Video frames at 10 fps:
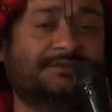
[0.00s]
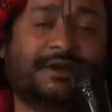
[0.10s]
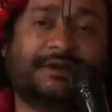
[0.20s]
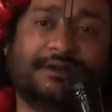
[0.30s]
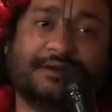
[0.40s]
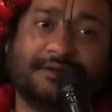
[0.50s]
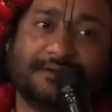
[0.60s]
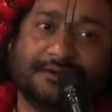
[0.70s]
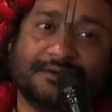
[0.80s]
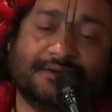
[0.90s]
Chanting,
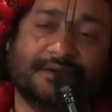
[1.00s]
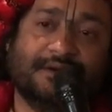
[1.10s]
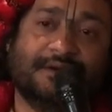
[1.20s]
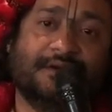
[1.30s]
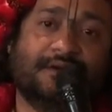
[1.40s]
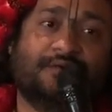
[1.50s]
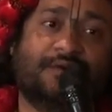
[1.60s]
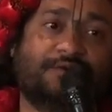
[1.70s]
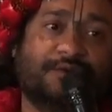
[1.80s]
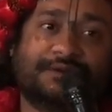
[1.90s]

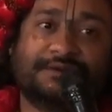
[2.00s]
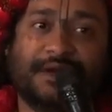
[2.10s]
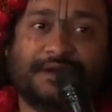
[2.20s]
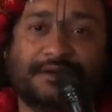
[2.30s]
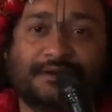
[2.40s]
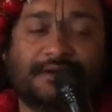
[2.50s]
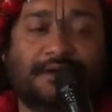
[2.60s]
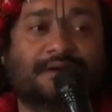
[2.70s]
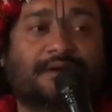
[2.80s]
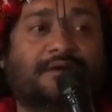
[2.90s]
what we are chanting
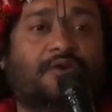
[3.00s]
in